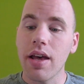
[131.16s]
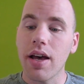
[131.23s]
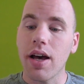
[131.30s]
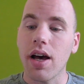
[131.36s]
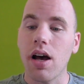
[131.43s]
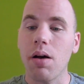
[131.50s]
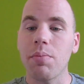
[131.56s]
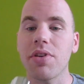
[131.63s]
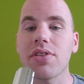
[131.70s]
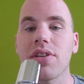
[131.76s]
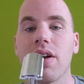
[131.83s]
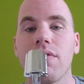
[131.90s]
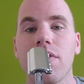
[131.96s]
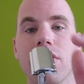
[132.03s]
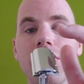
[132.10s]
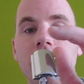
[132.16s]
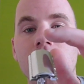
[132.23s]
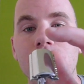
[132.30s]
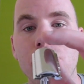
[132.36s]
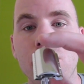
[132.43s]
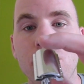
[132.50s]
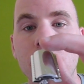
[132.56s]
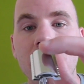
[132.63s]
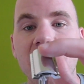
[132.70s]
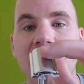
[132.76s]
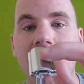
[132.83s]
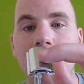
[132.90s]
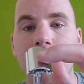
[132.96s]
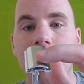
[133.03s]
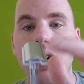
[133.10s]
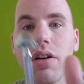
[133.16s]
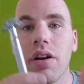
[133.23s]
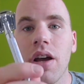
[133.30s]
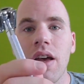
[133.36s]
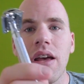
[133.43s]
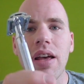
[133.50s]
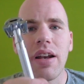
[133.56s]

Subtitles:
It's got a very smooth top here.